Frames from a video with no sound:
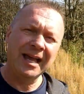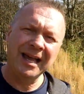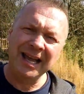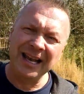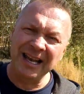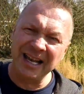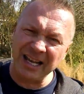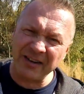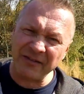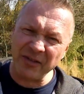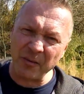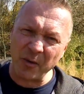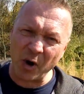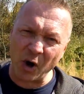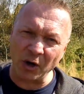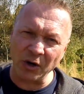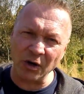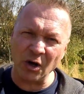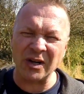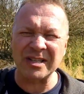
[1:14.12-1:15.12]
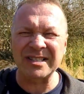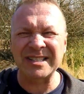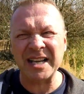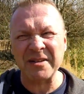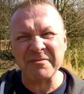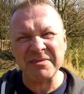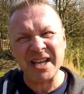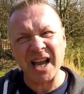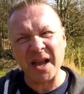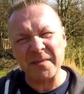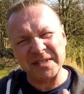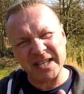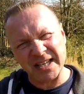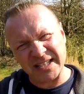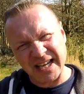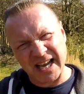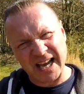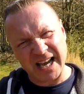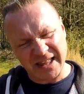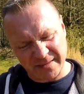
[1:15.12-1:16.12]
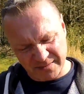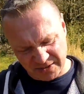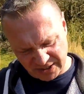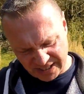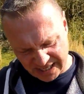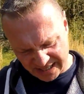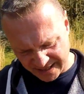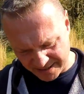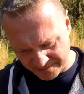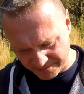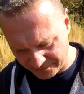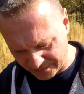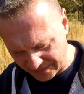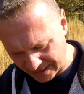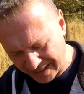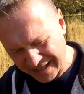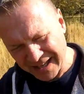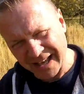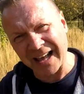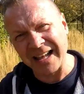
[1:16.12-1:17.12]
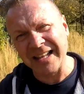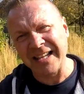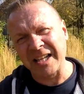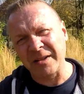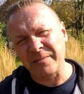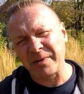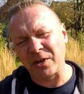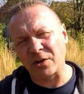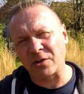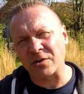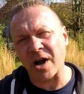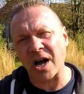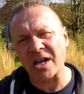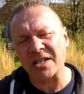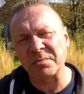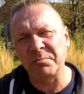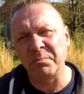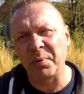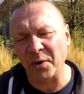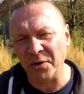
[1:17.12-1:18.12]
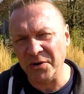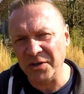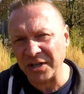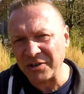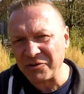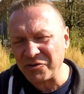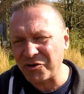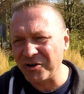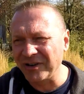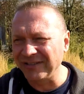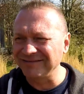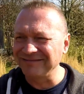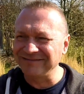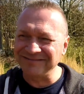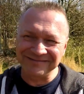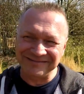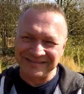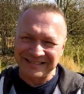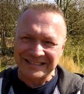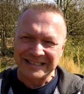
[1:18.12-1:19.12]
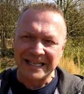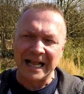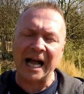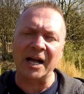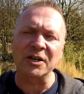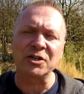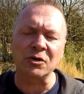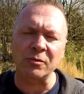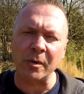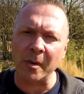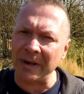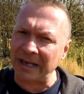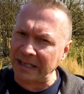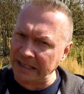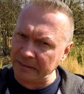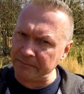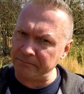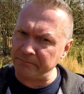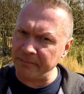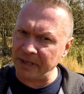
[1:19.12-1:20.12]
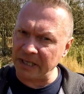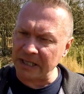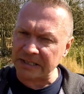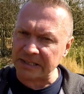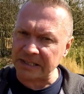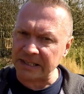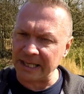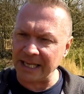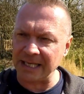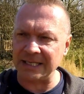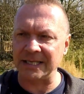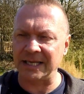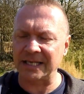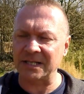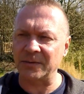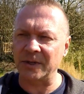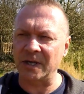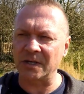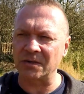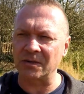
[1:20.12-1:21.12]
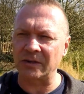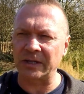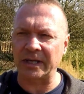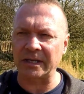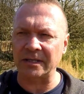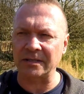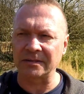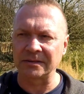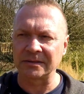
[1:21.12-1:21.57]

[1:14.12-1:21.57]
leave them on, or sometimes I tie them together. A little bit of grass bondage. I should wear my GIMP mask and latex when I do that.